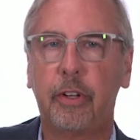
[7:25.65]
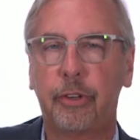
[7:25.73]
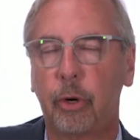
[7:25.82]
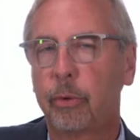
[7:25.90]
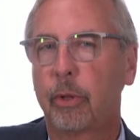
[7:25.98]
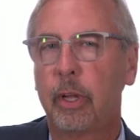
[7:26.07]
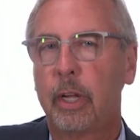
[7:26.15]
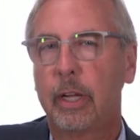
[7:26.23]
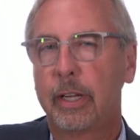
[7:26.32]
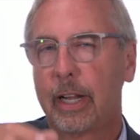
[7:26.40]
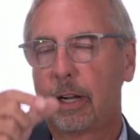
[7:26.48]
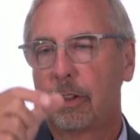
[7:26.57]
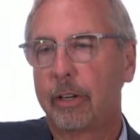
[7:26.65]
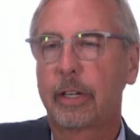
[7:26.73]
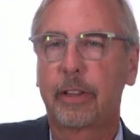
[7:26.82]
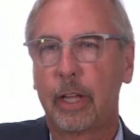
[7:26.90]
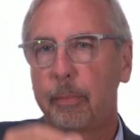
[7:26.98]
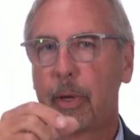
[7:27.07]
You don't kind of look
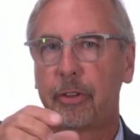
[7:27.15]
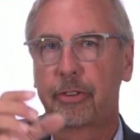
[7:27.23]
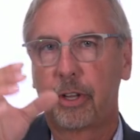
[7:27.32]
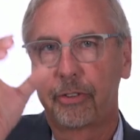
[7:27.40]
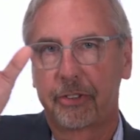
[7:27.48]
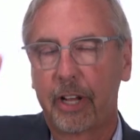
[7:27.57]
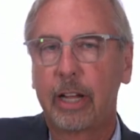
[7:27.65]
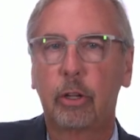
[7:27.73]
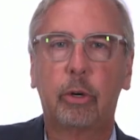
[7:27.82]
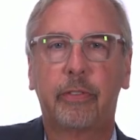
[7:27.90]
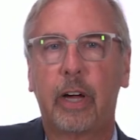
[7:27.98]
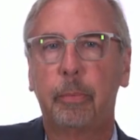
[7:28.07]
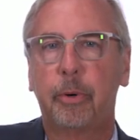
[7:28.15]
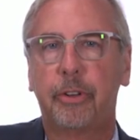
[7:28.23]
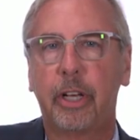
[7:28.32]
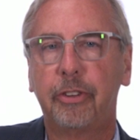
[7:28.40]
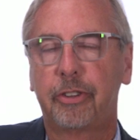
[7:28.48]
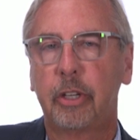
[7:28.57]
at them as a silo of
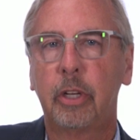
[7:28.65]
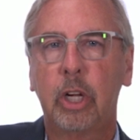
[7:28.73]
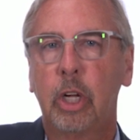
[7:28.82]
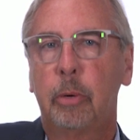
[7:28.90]
hypertension,